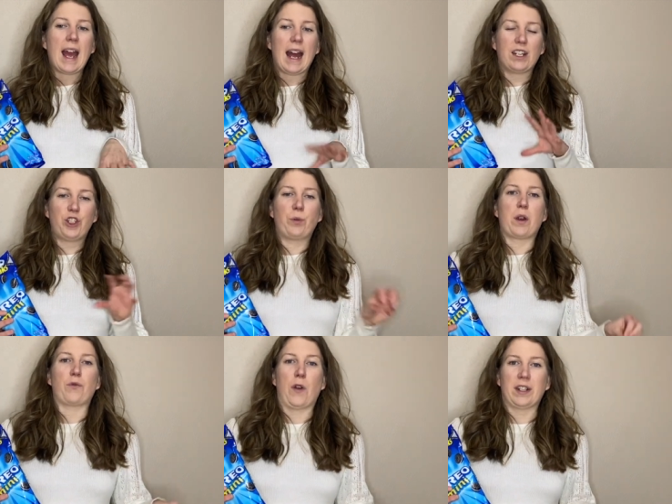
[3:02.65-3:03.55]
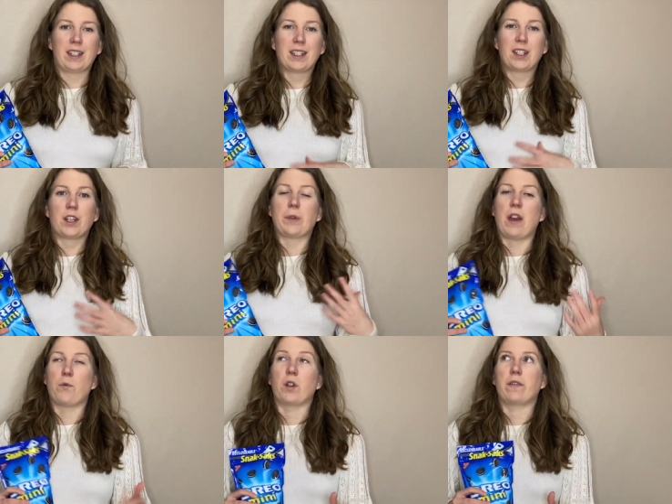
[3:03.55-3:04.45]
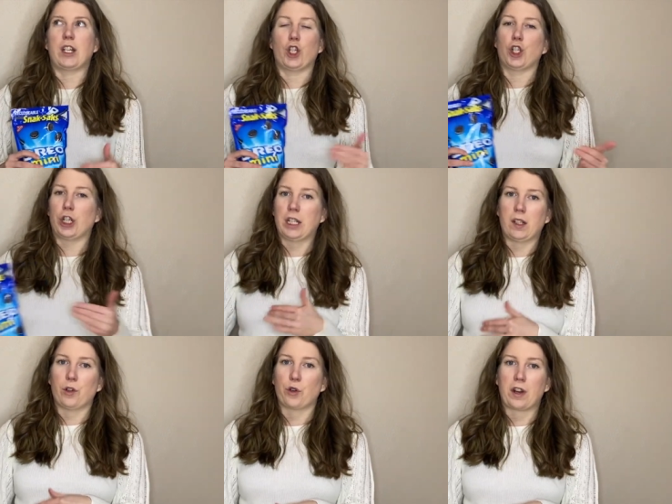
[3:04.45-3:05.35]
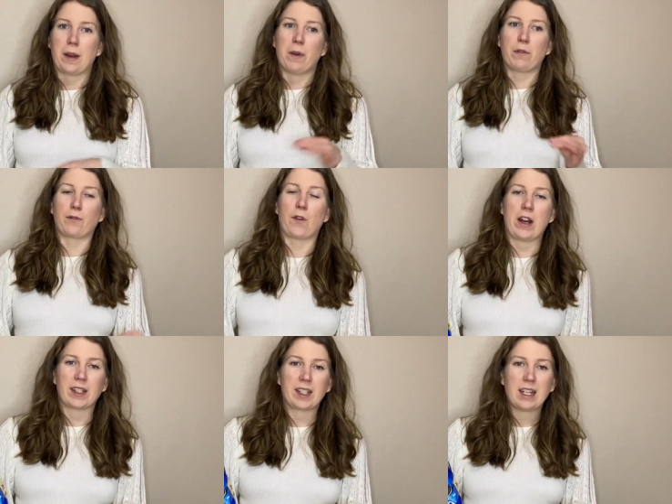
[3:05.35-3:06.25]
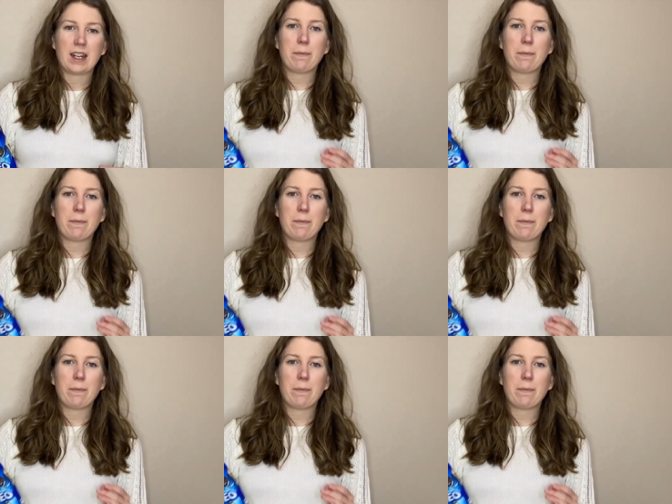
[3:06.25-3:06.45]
add it to our frosting so that we have more of like a cookies and cream frosting,